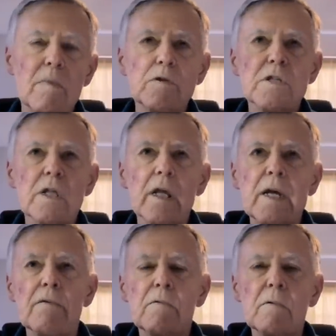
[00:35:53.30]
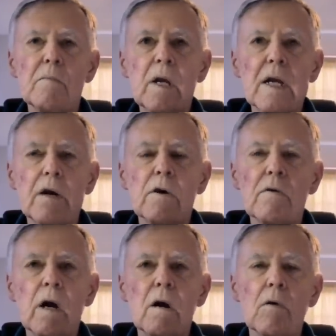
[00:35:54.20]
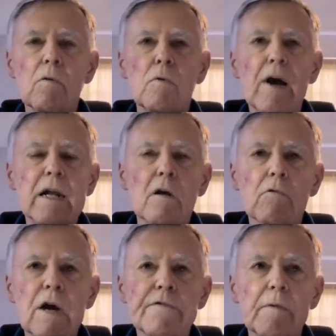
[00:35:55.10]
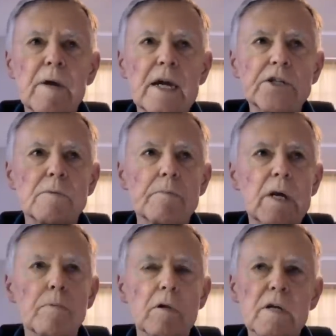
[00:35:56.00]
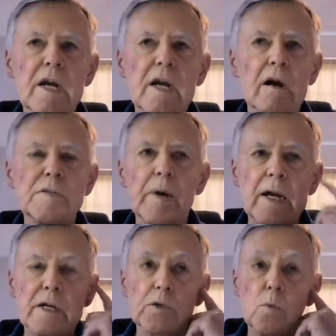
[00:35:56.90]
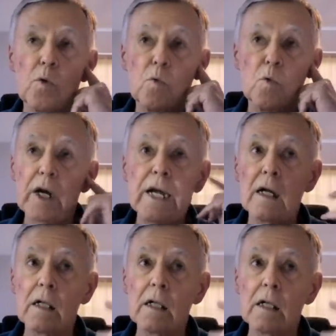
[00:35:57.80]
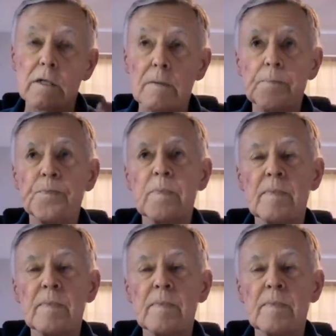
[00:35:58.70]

mostly counter uh, radical Reformation people, charismatics, were killed.